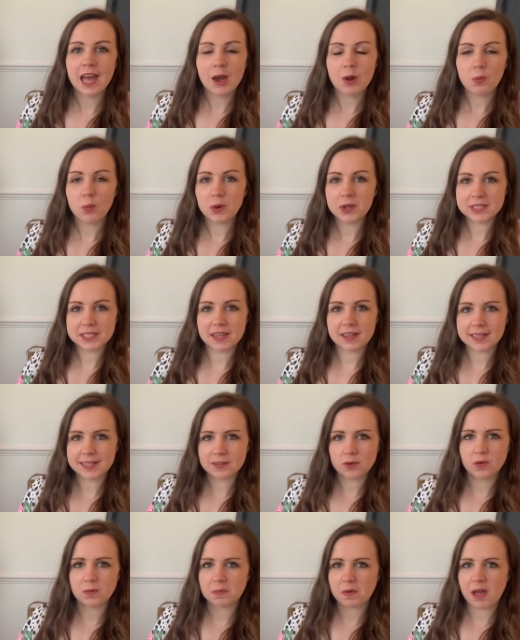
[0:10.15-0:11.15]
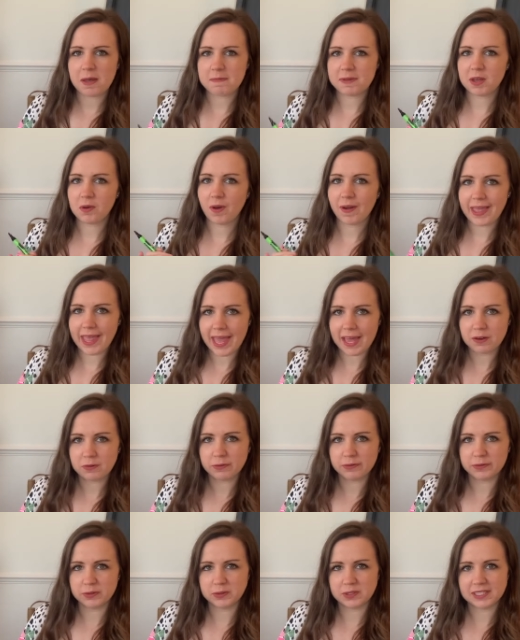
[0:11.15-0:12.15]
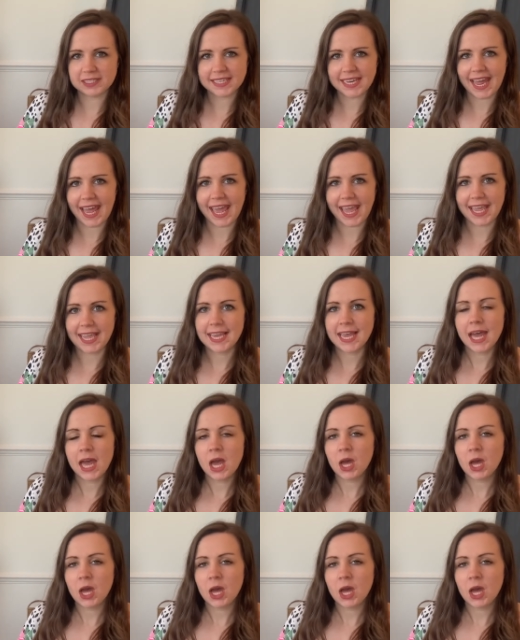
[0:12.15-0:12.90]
What I thought might be quite helpful today